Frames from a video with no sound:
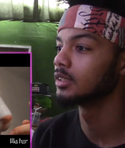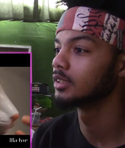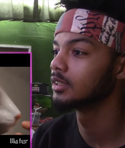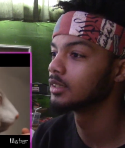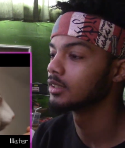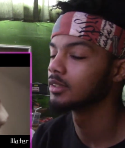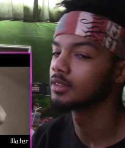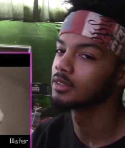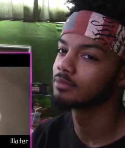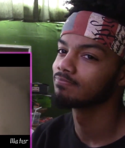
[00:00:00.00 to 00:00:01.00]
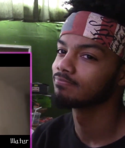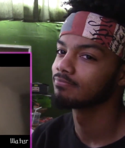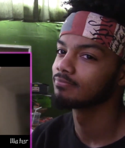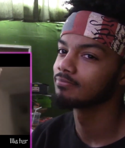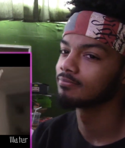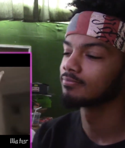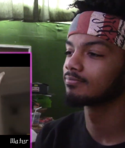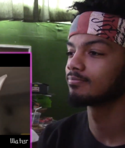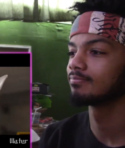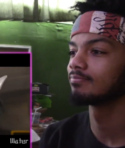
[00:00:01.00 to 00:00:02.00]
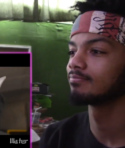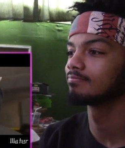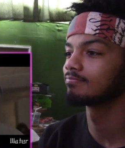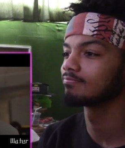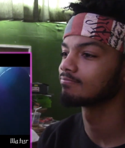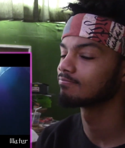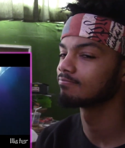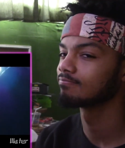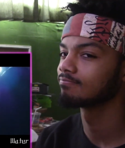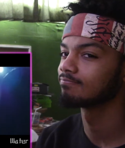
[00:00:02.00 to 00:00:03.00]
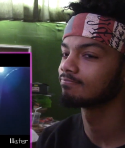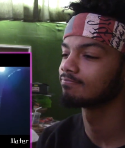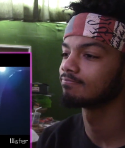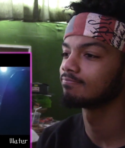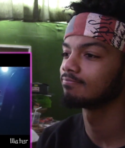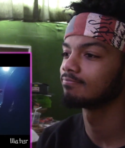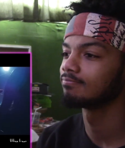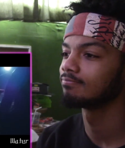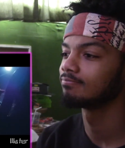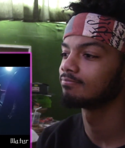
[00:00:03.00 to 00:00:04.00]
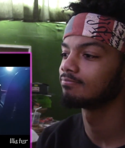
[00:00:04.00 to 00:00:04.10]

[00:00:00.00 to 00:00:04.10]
(no one is talking)